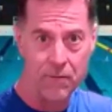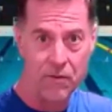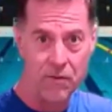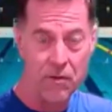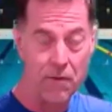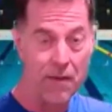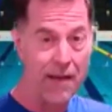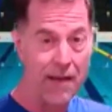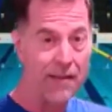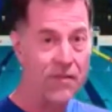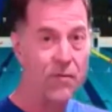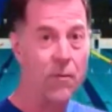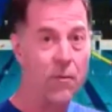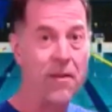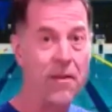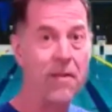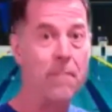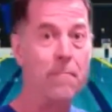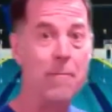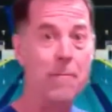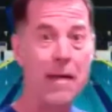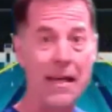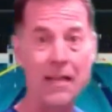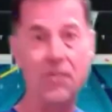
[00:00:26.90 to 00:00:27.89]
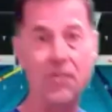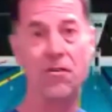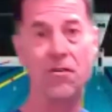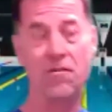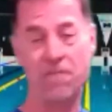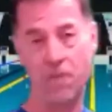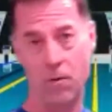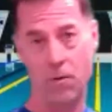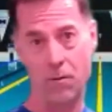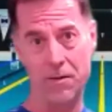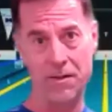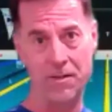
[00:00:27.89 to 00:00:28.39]
So that's one of the major
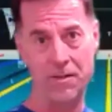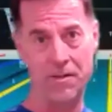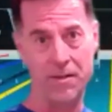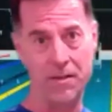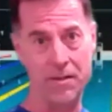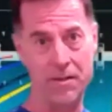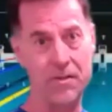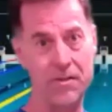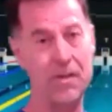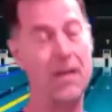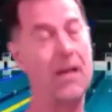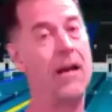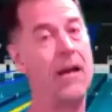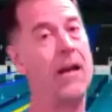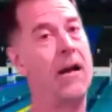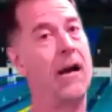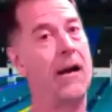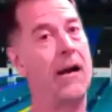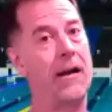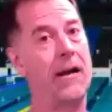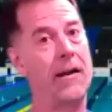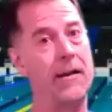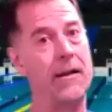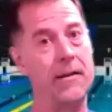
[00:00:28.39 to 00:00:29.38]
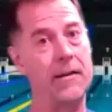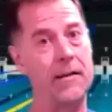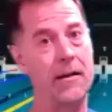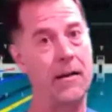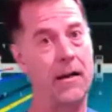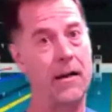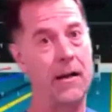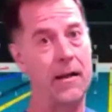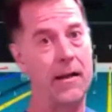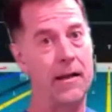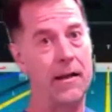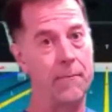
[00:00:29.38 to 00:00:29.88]
focuses. I
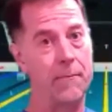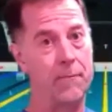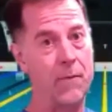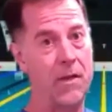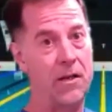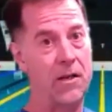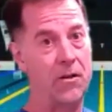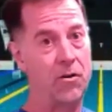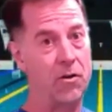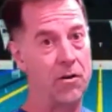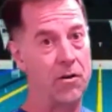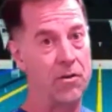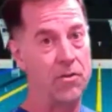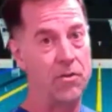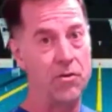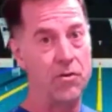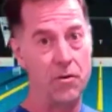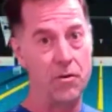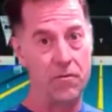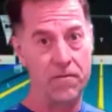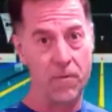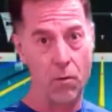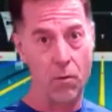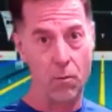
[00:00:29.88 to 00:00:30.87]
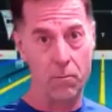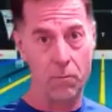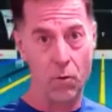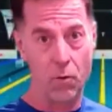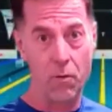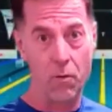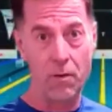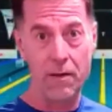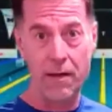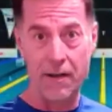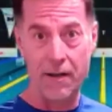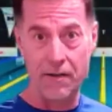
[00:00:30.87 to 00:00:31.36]
encourage you to foam
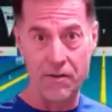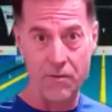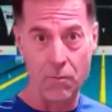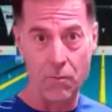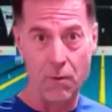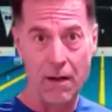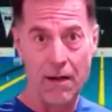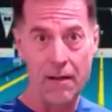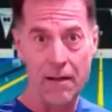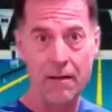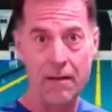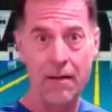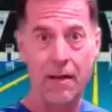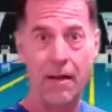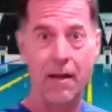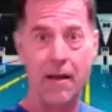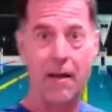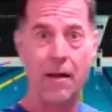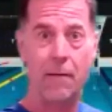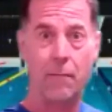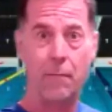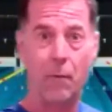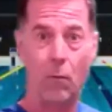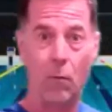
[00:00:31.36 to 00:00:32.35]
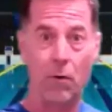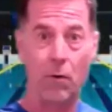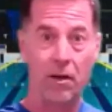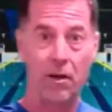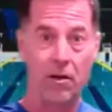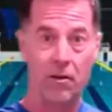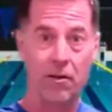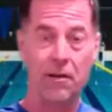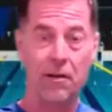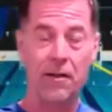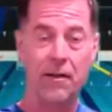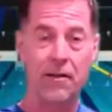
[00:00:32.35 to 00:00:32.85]
roll as well, but we're
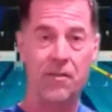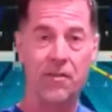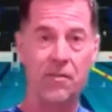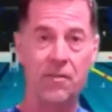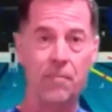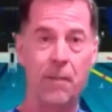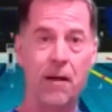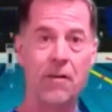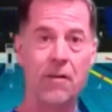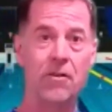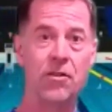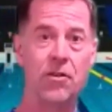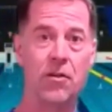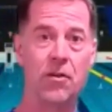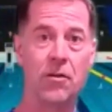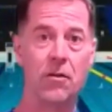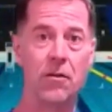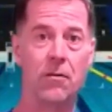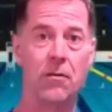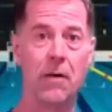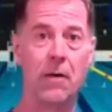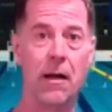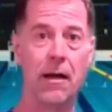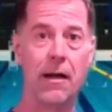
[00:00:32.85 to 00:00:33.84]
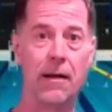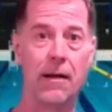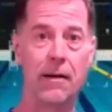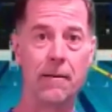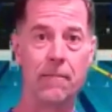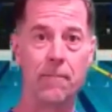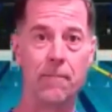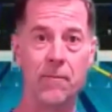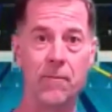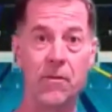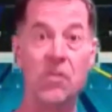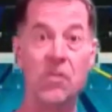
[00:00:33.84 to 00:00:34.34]
going to look at a special
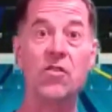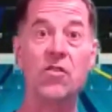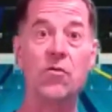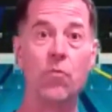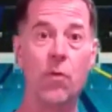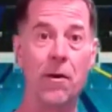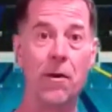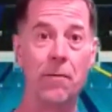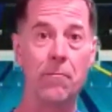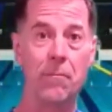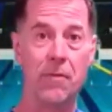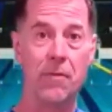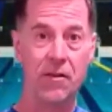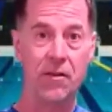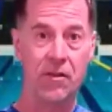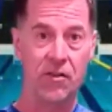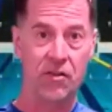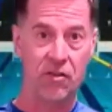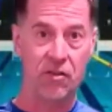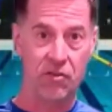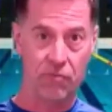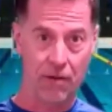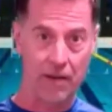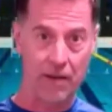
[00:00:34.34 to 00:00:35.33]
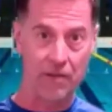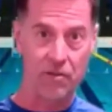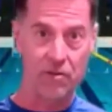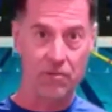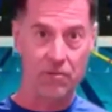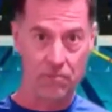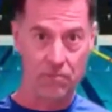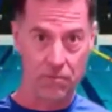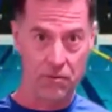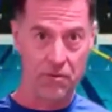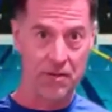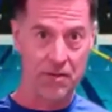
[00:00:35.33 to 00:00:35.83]
swim
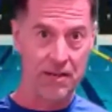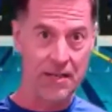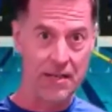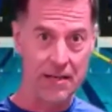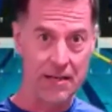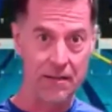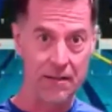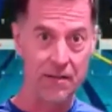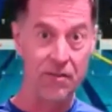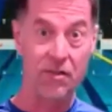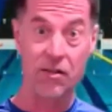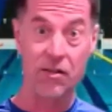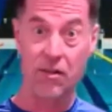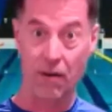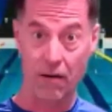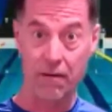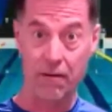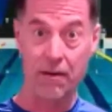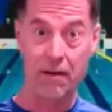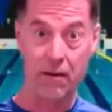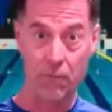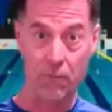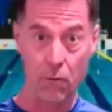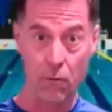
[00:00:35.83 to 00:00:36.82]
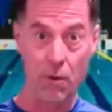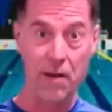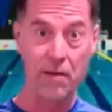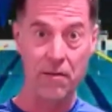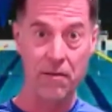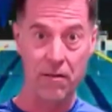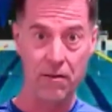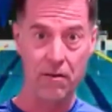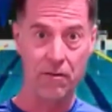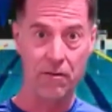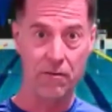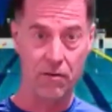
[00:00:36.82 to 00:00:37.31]
stretch routine starting
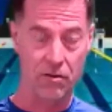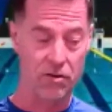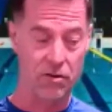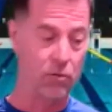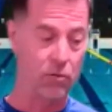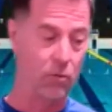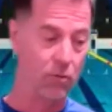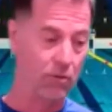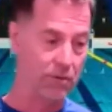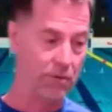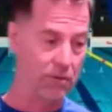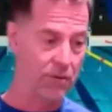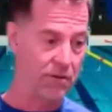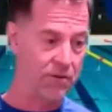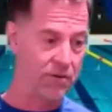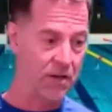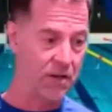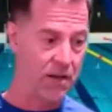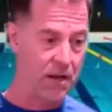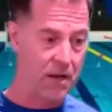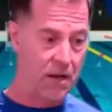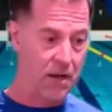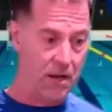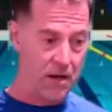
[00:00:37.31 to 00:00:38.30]
with the shoulders.